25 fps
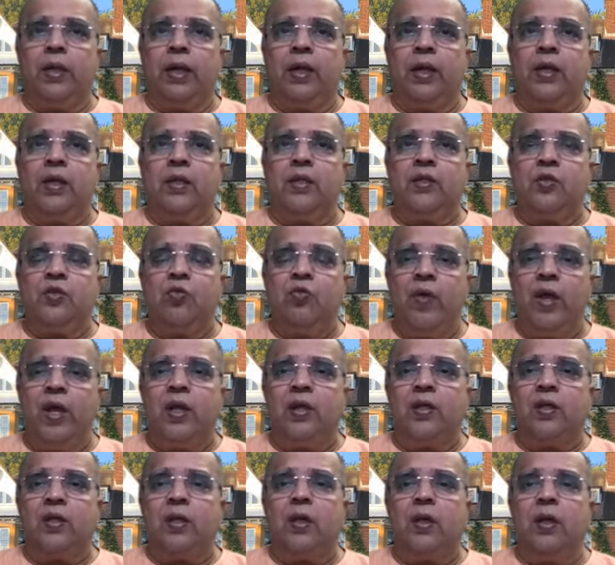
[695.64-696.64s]
is
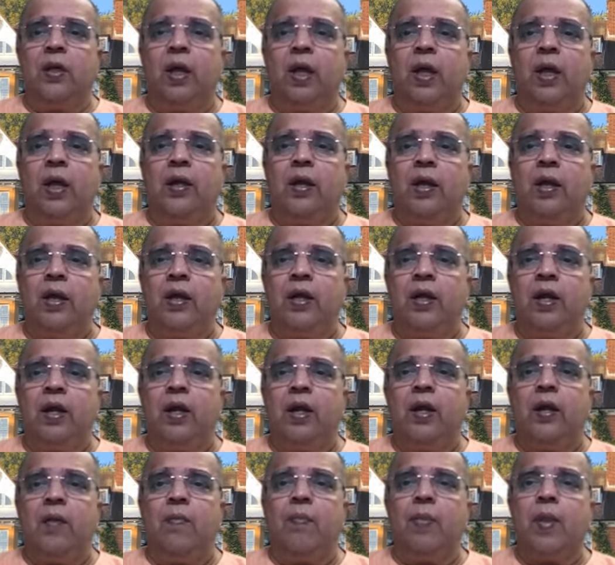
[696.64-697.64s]
dvesha and
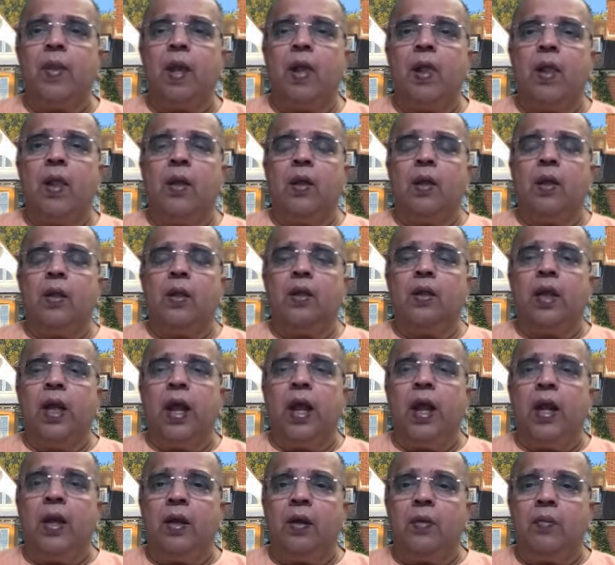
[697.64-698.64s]
hatred,
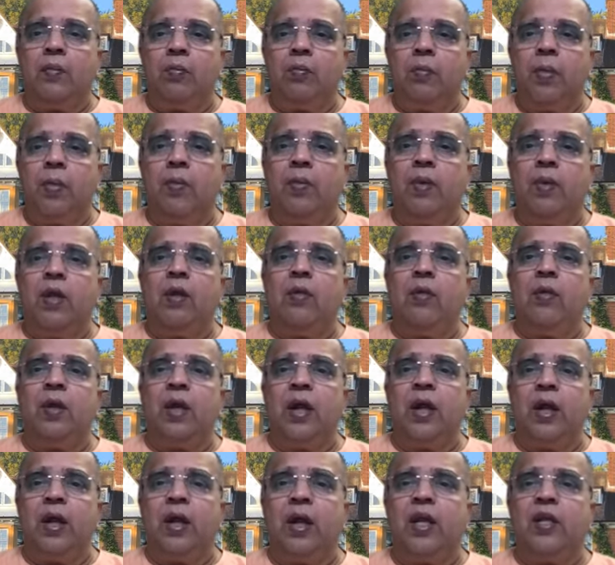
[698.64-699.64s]
and maybe
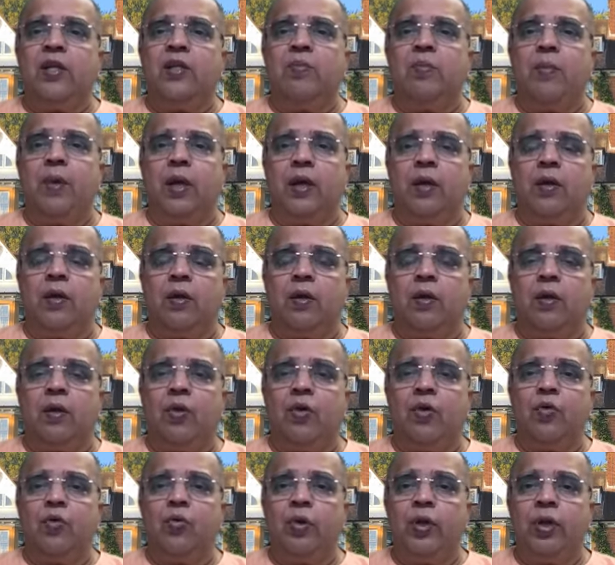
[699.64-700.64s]
even attachment
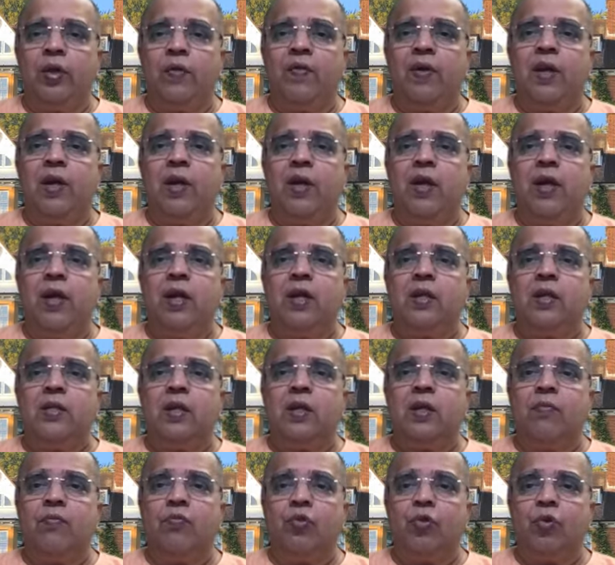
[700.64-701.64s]
to evil deeds,
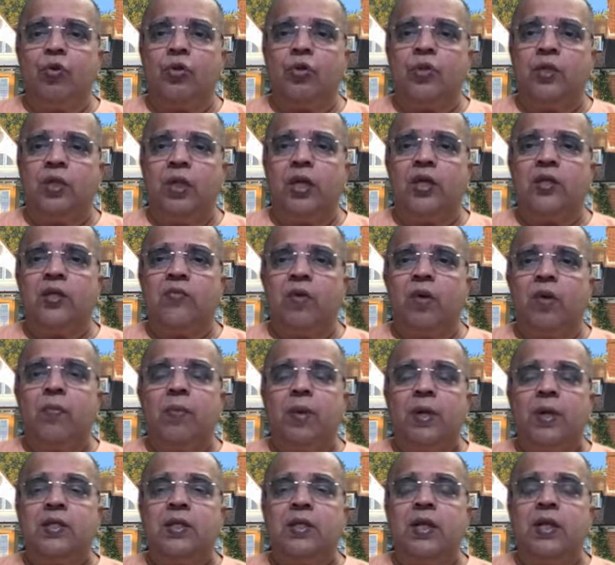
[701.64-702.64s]
if those things were
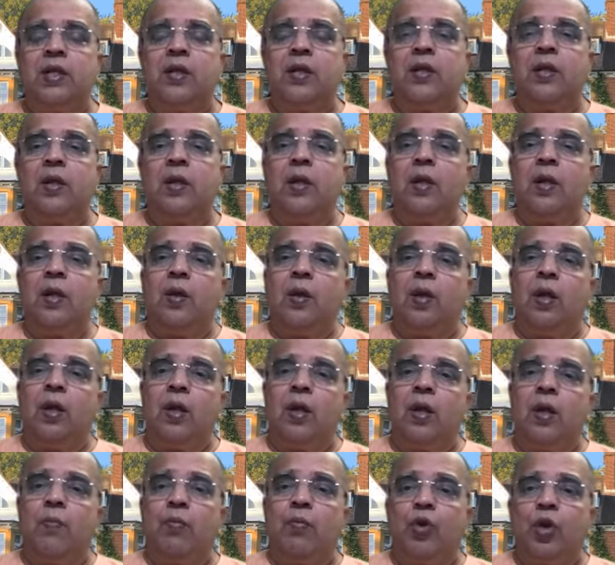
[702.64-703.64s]
present
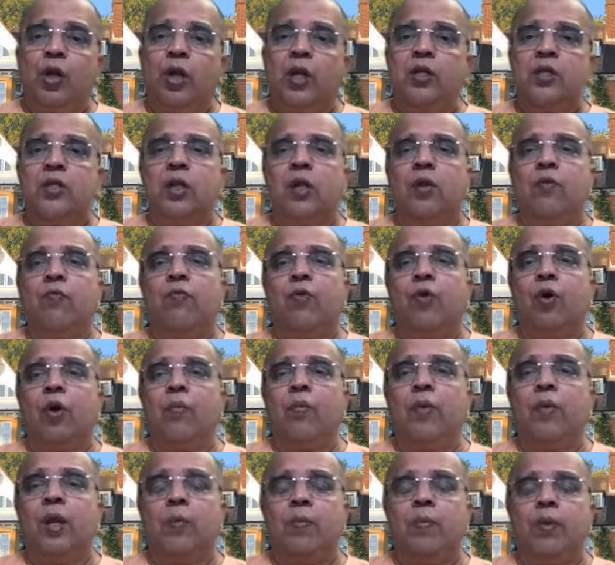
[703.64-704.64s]
in a potential
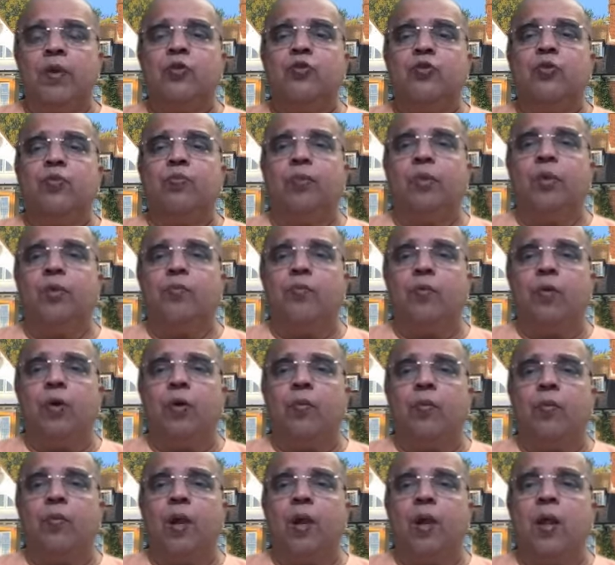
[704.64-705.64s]
form, in a prasupta
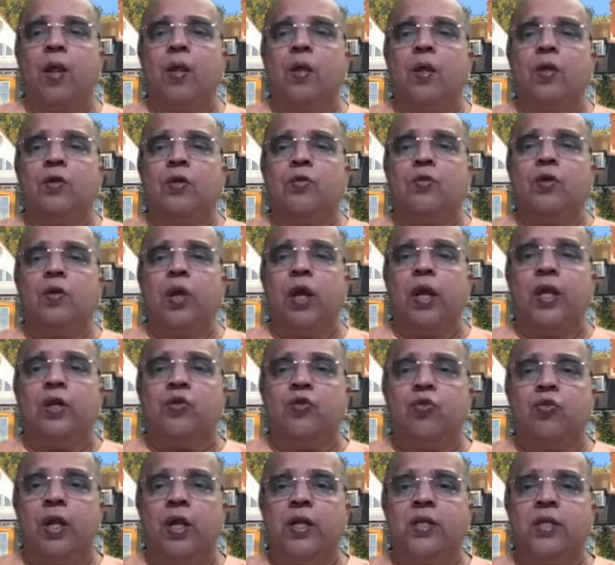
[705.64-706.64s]
form, so as
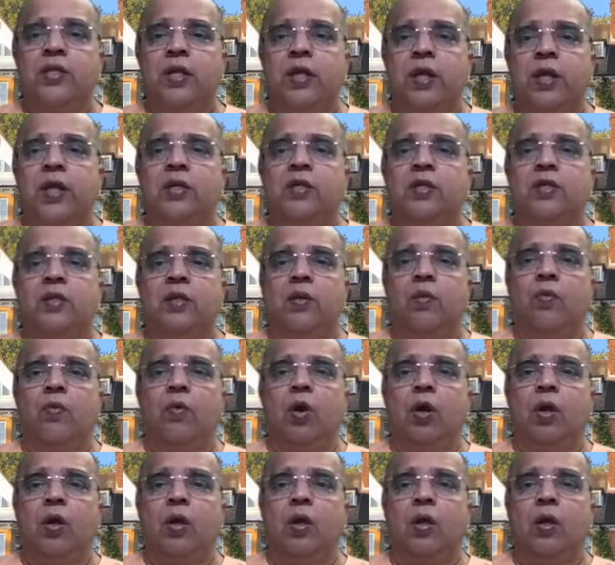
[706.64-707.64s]
soon as he gets the
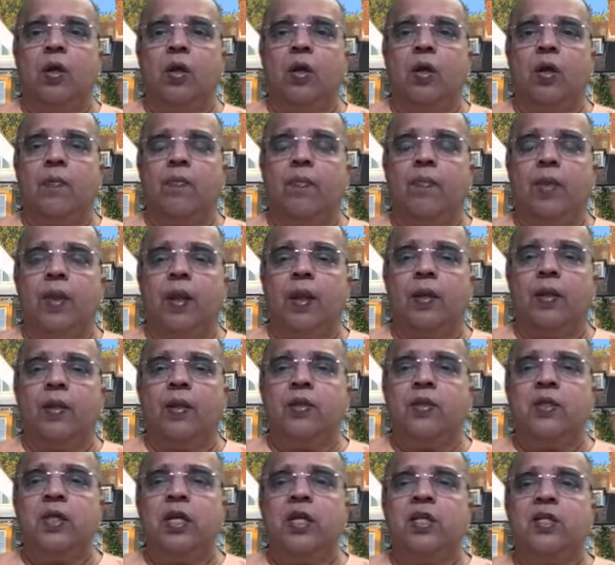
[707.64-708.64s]
water,
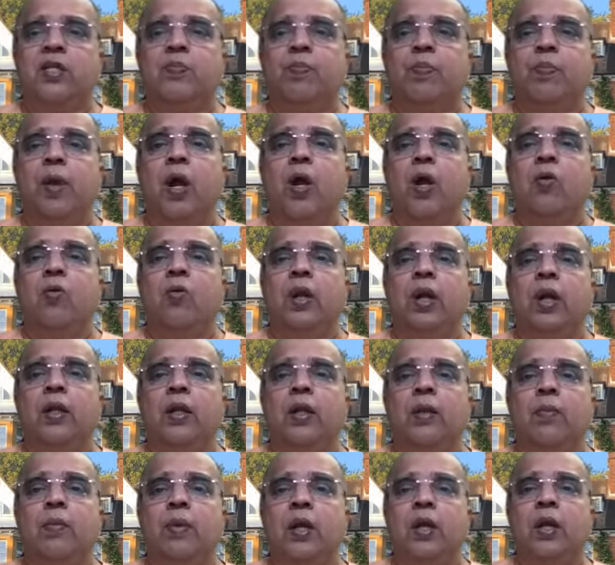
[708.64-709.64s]
the seeds sprout and
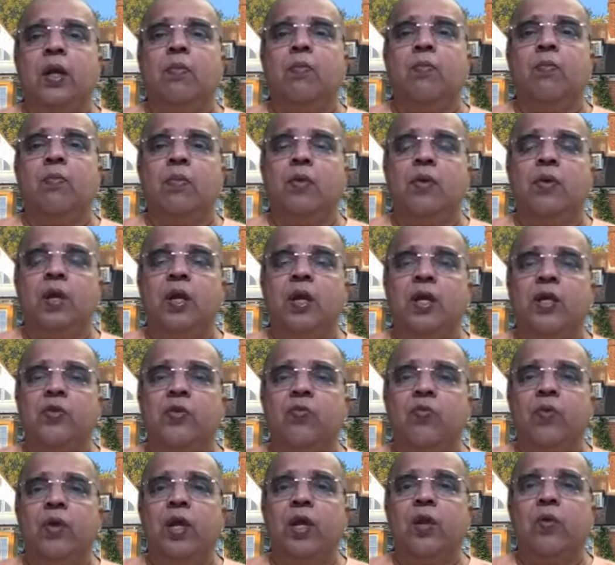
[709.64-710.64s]
they become trees
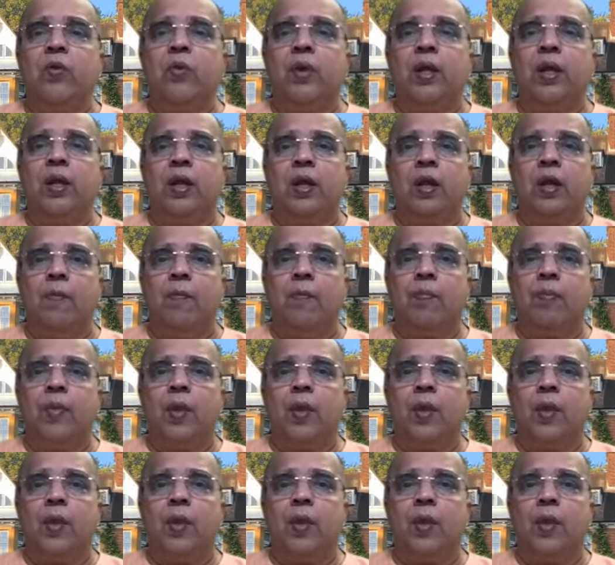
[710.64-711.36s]
very quickly.